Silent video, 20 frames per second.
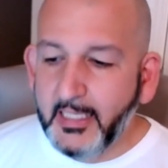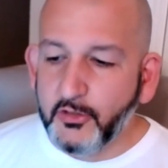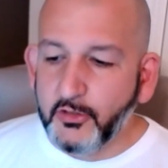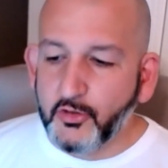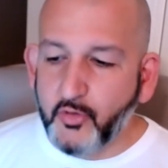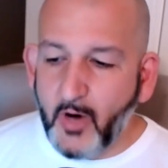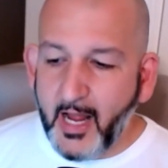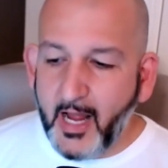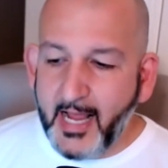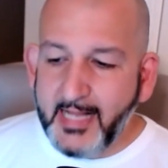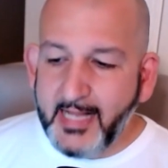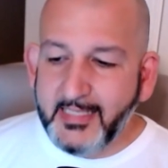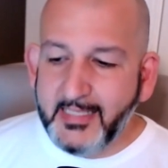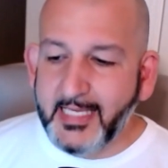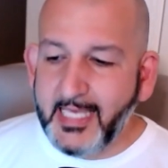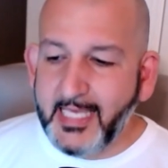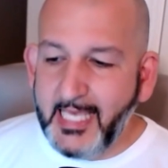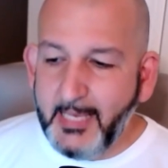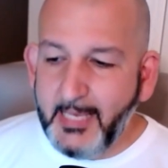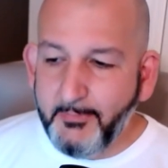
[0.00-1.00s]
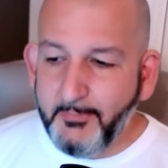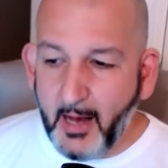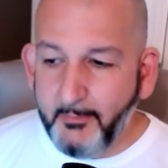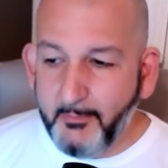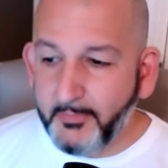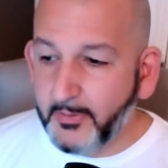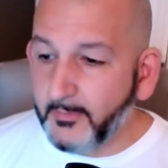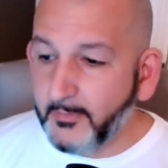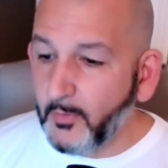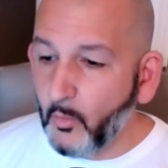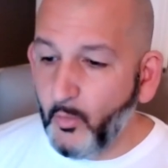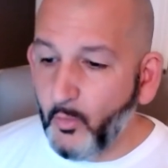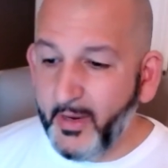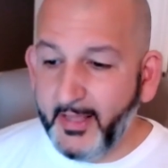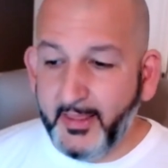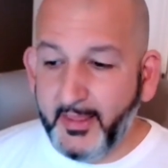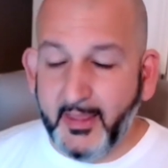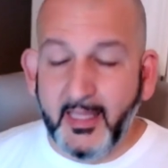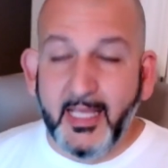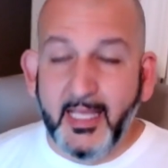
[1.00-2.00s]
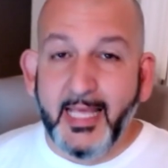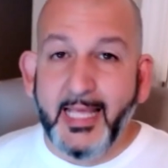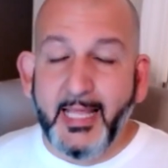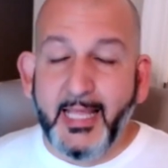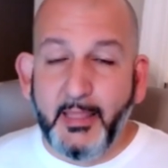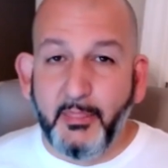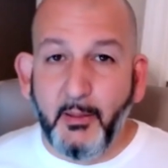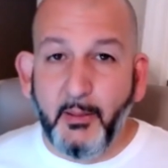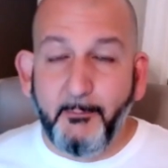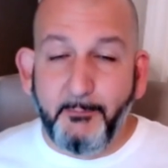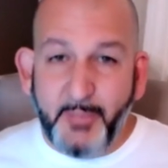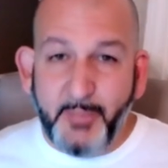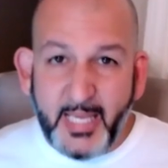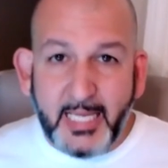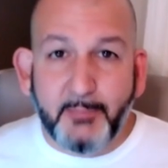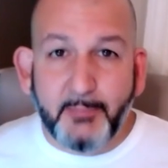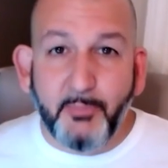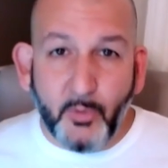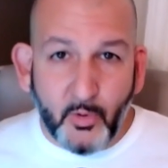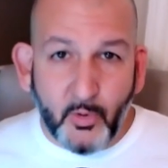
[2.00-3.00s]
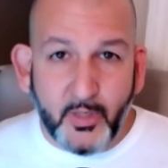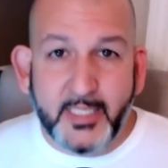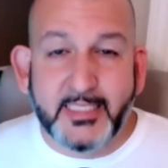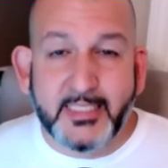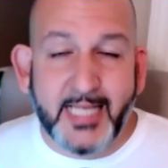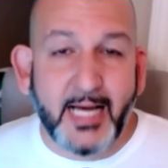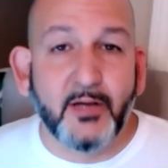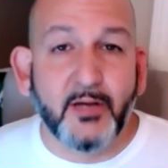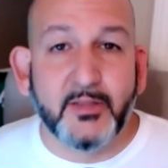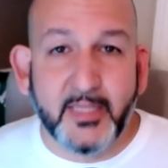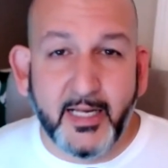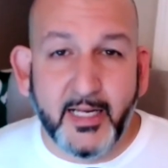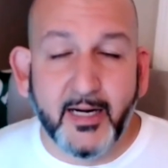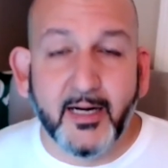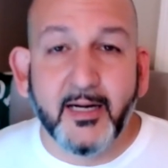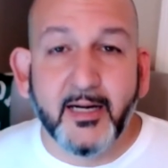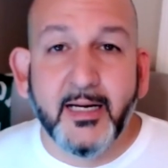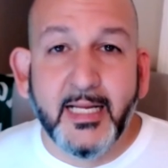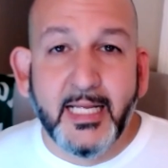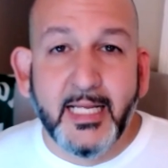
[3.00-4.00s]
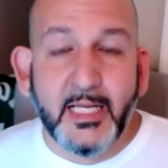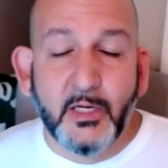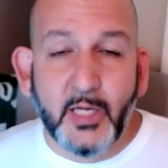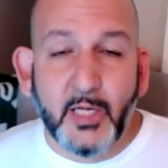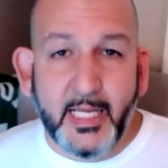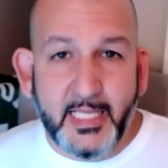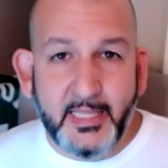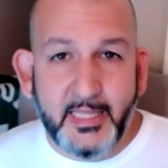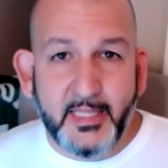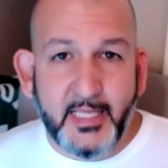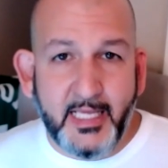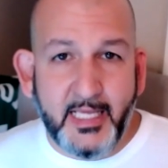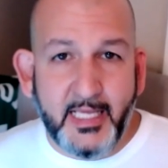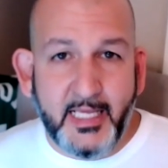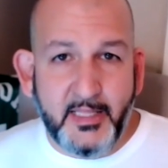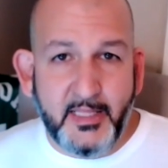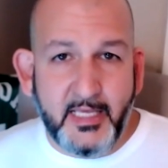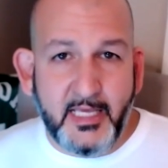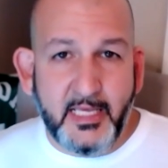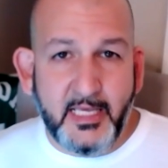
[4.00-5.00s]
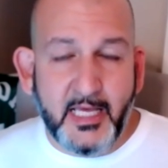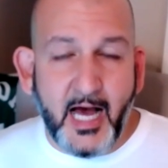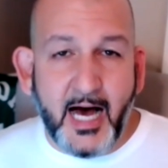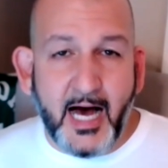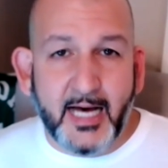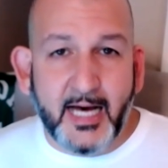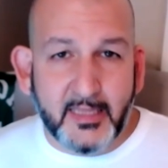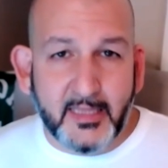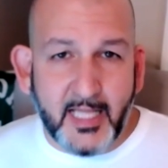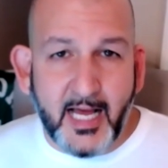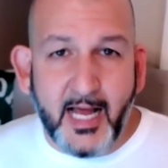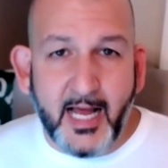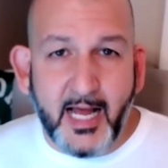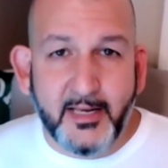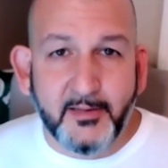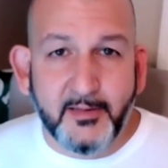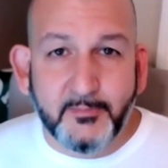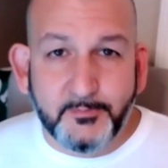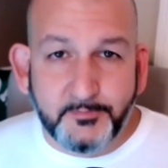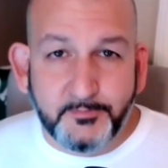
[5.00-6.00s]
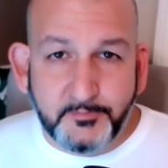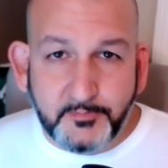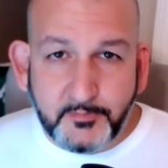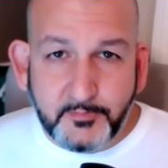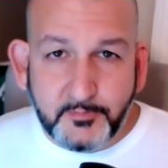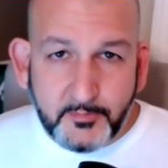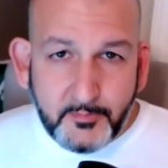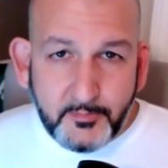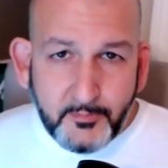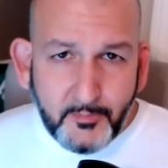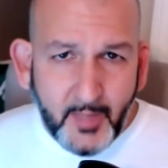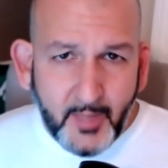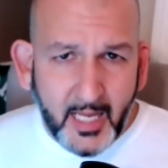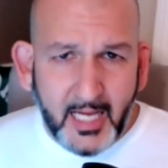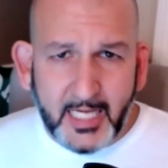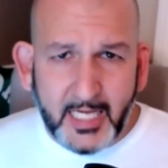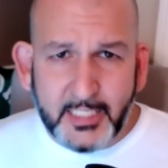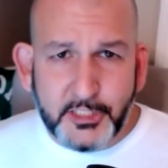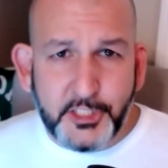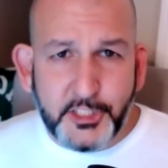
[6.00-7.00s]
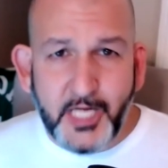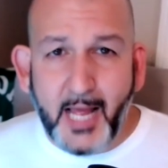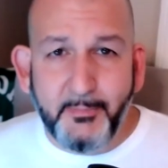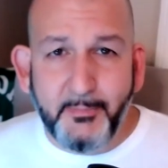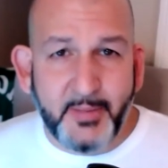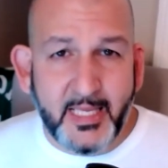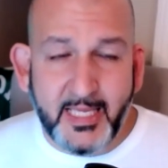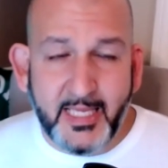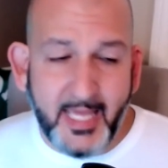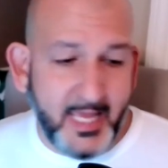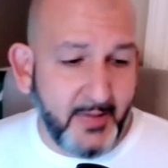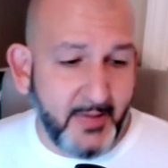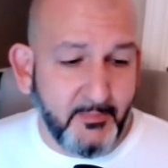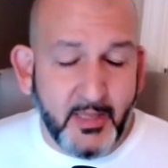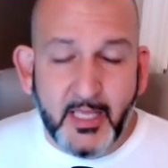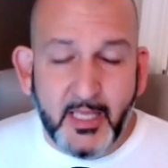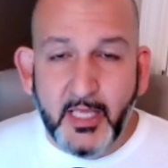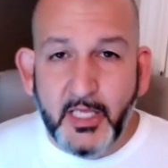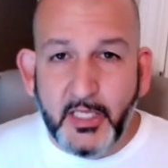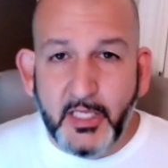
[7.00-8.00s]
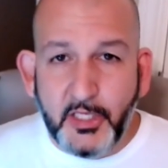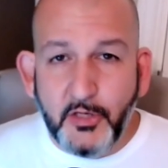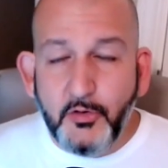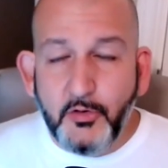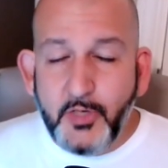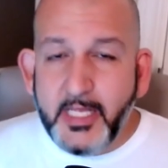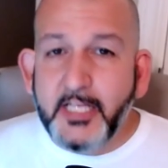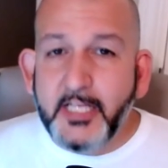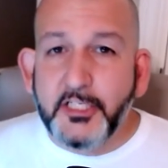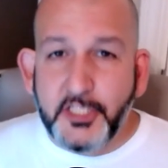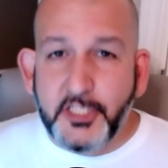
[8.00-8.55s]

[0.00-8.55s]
trying to keep up with the big boys out there in the online shopping game, you need